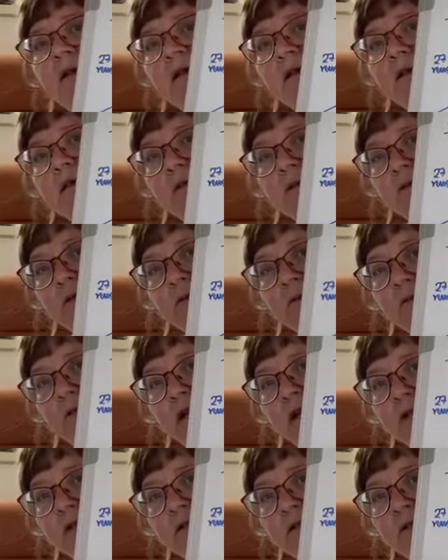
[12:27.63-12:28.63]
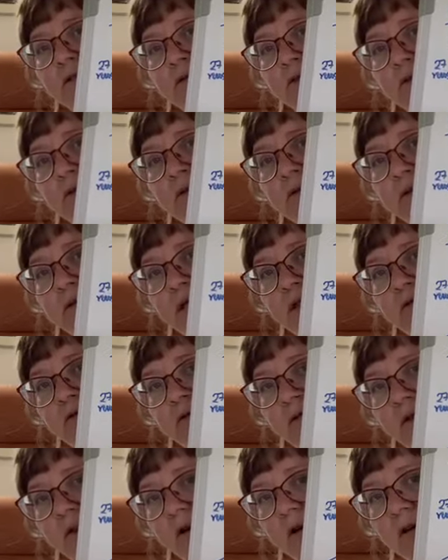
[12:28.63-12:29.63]
So 1, 2, 3,
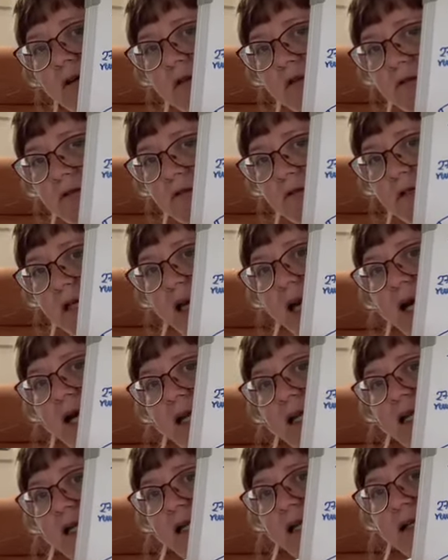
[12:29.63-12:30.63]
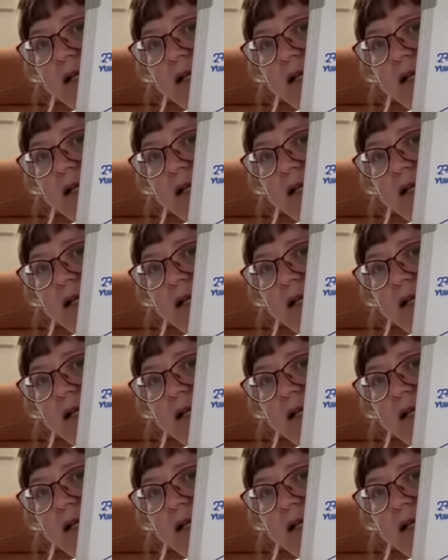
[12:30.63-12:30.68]
4 to 9.